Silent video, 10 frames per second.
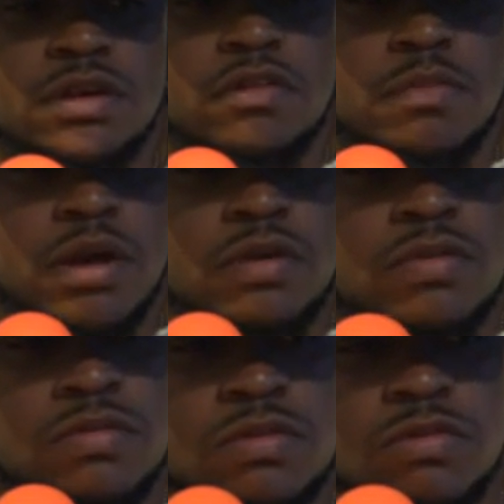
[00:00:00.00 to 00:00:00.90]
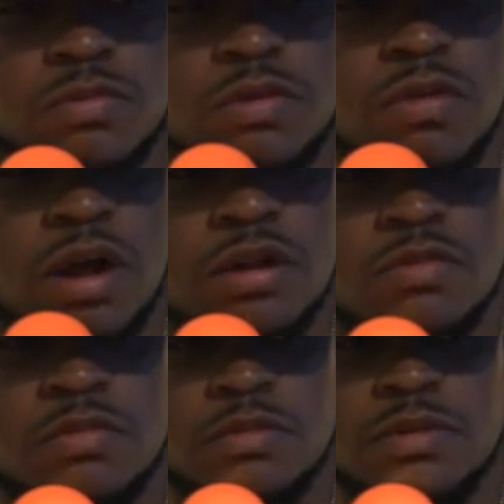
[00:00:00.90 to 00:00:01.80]
to everybody who's been
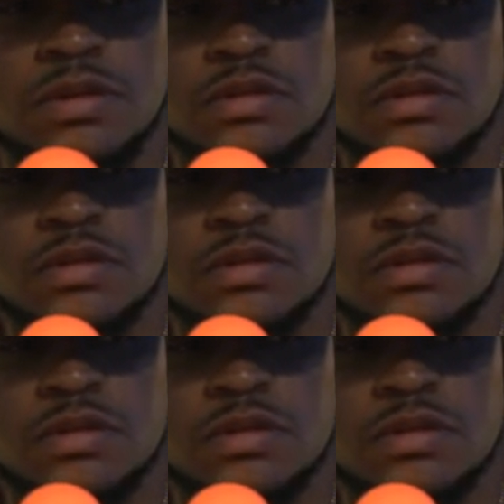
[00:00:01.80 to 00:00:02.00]
rocking with me, man.